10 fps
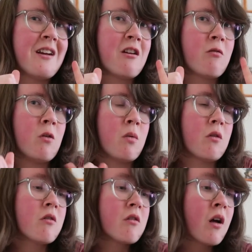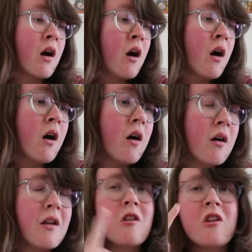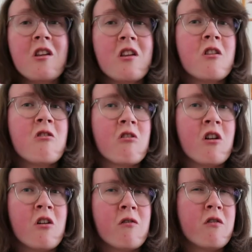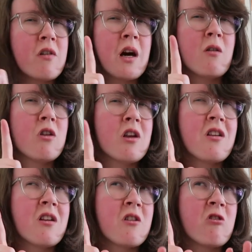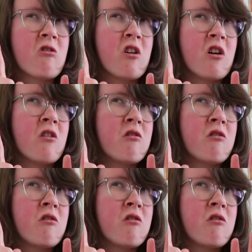to my bones. Continue the draw. Continue the draw.